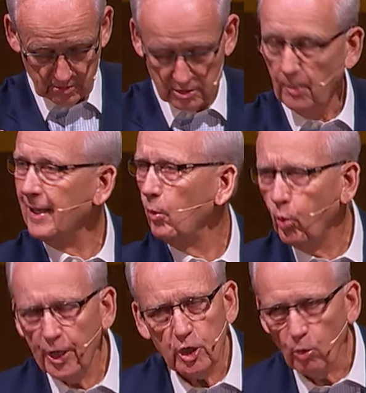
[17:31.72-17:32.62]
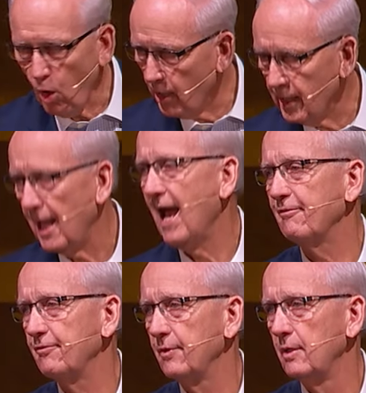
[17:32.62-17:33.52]
no matter where you are in
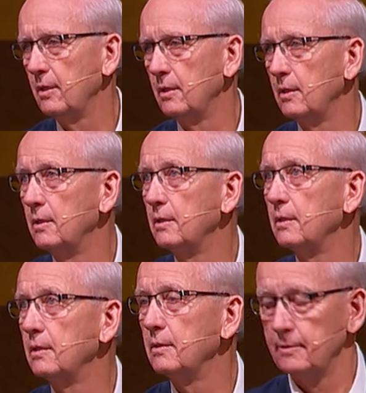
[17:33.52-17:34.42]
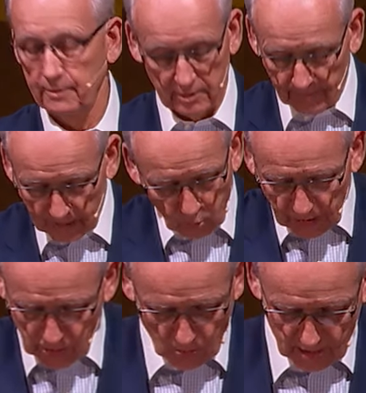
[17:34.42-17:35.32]
life. No matter where
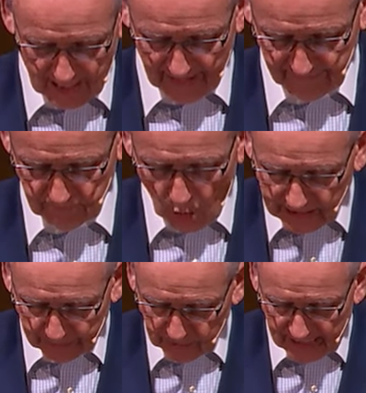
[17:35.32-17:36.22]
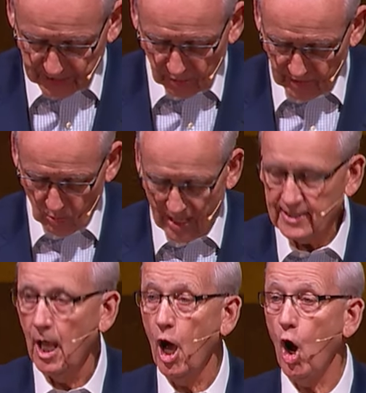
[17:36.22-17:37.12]
you are in life, marketplace or
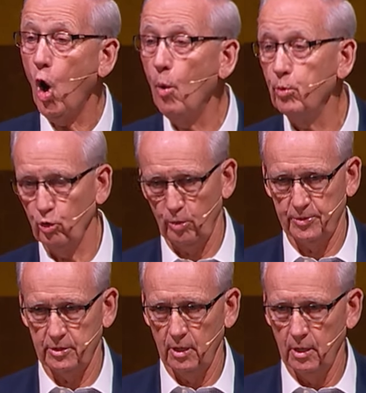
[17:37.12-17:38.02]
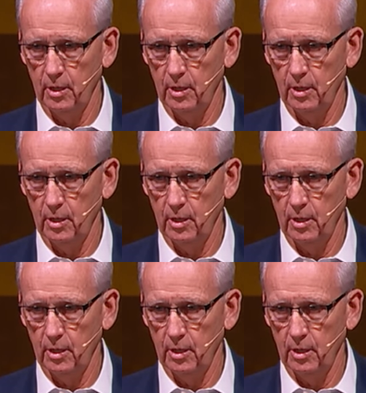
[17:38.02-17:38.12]
otherwise. Home groups.